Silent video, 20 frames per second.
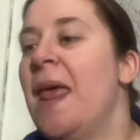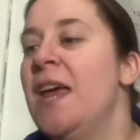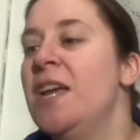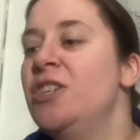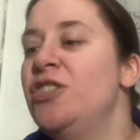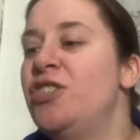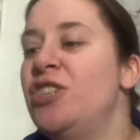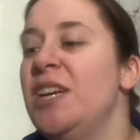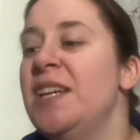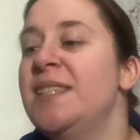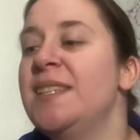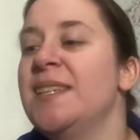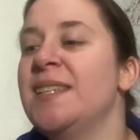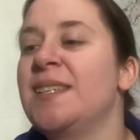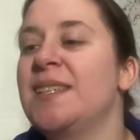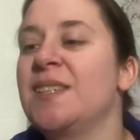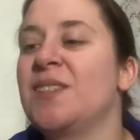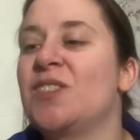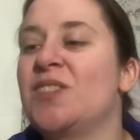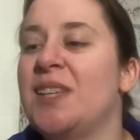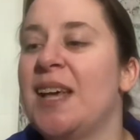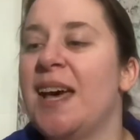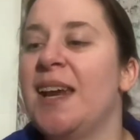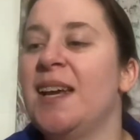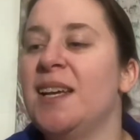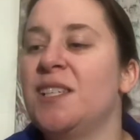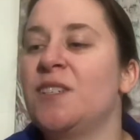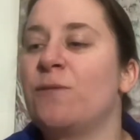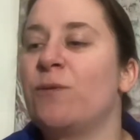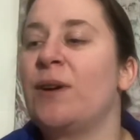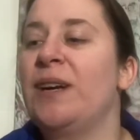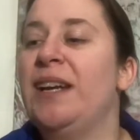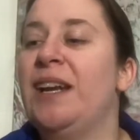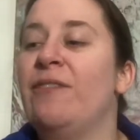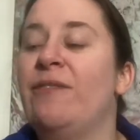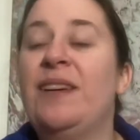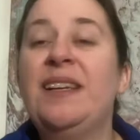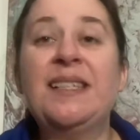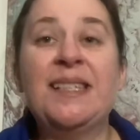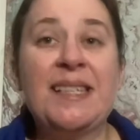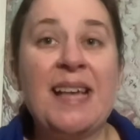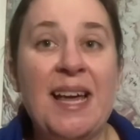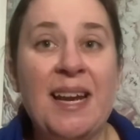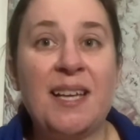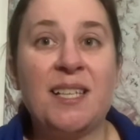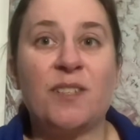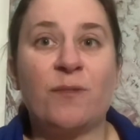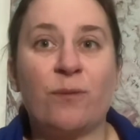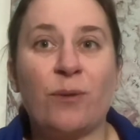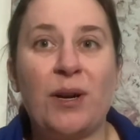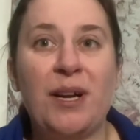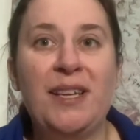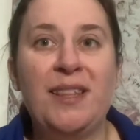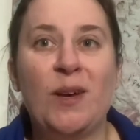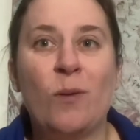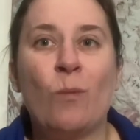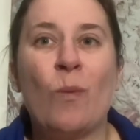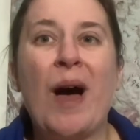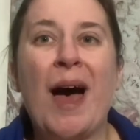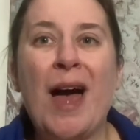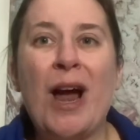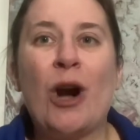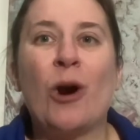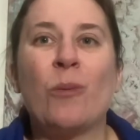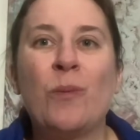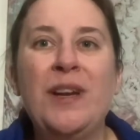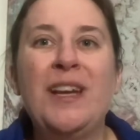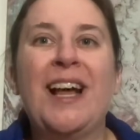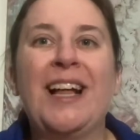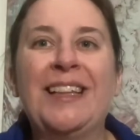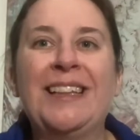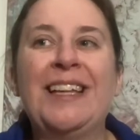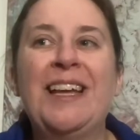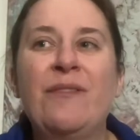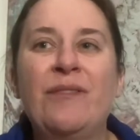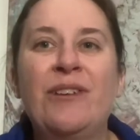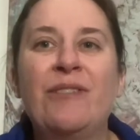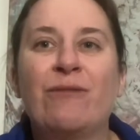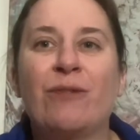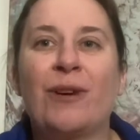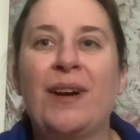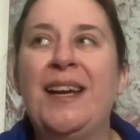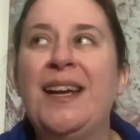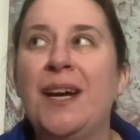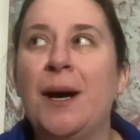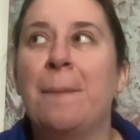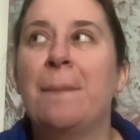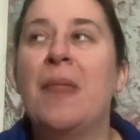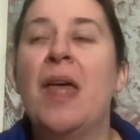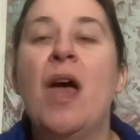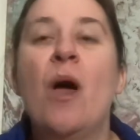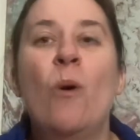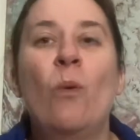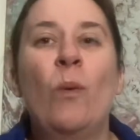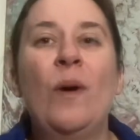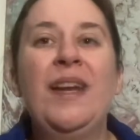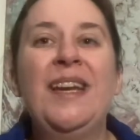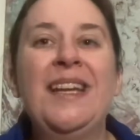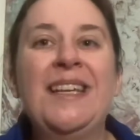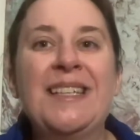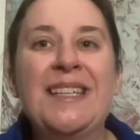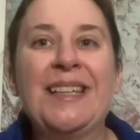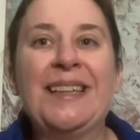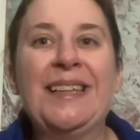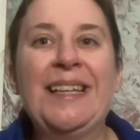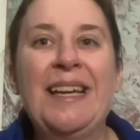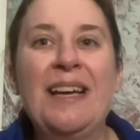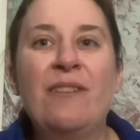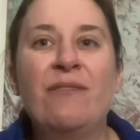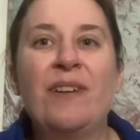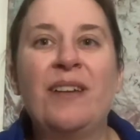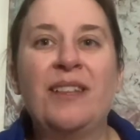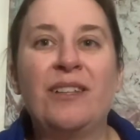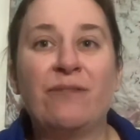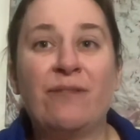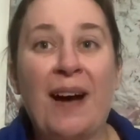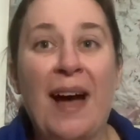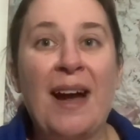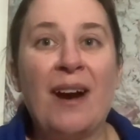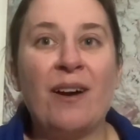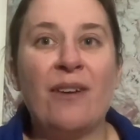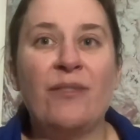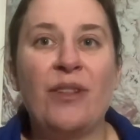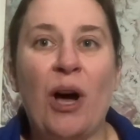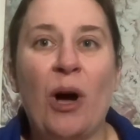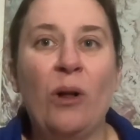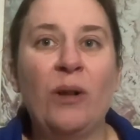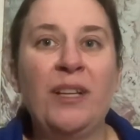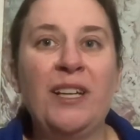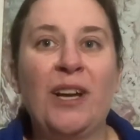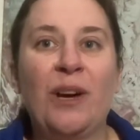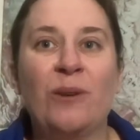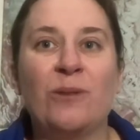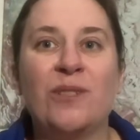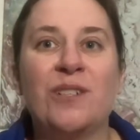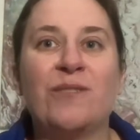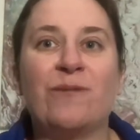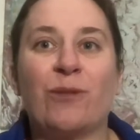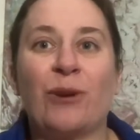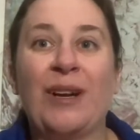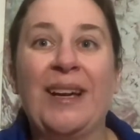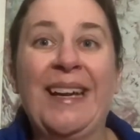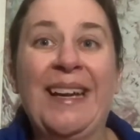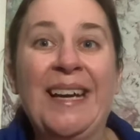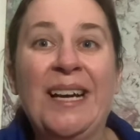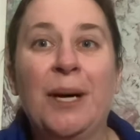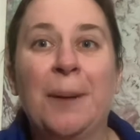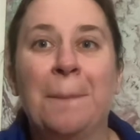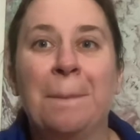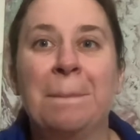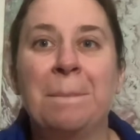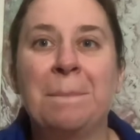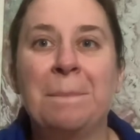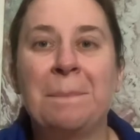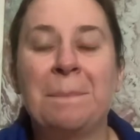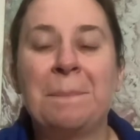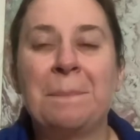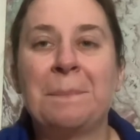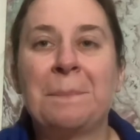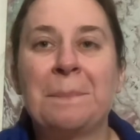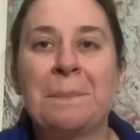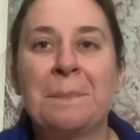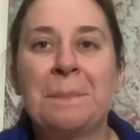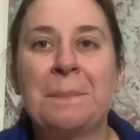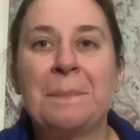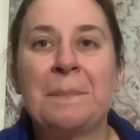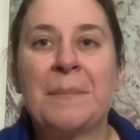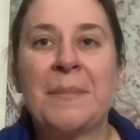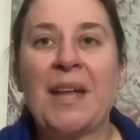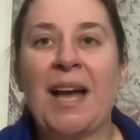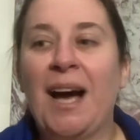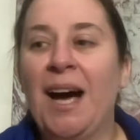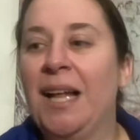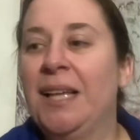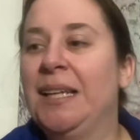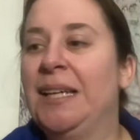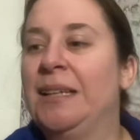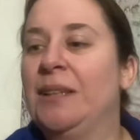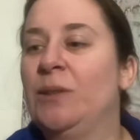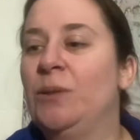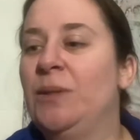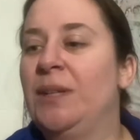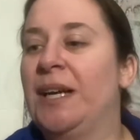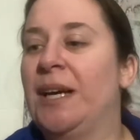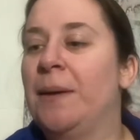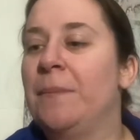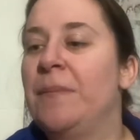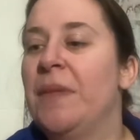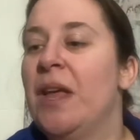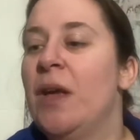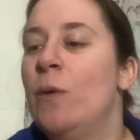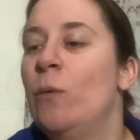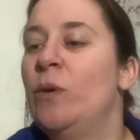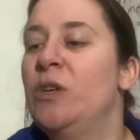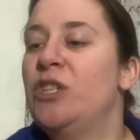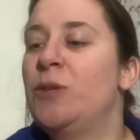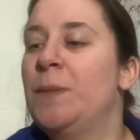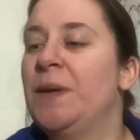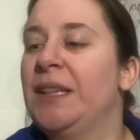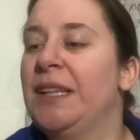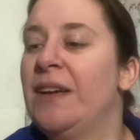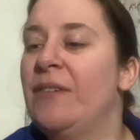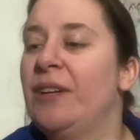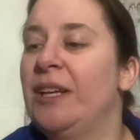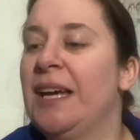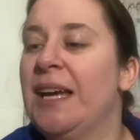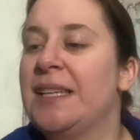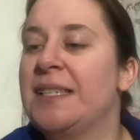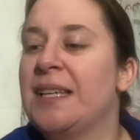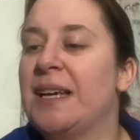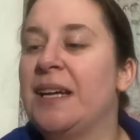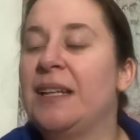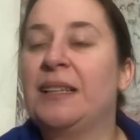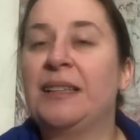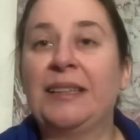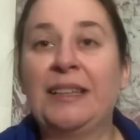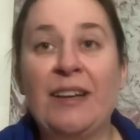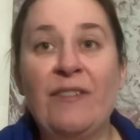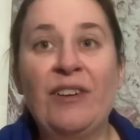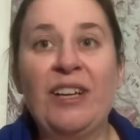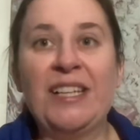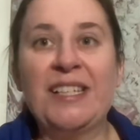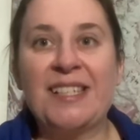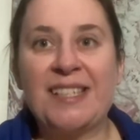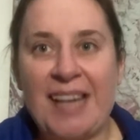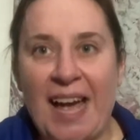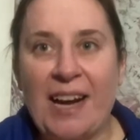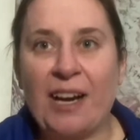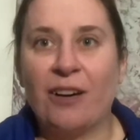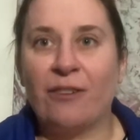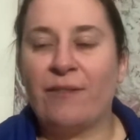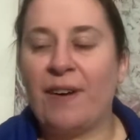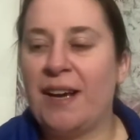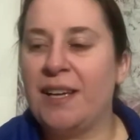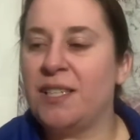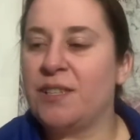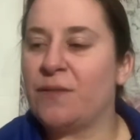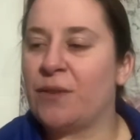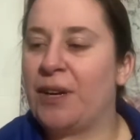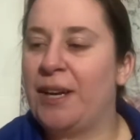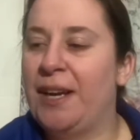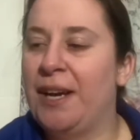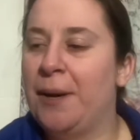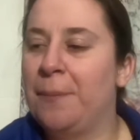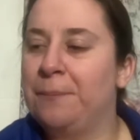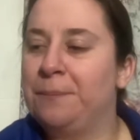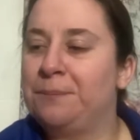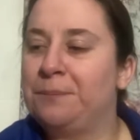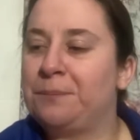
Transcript: Jesus set us free, and if he set us free, then why are we not living for him? We need to live in the fire of the Holy Ghost for him. Hallelujah. We should be living as a living sacrifice for him.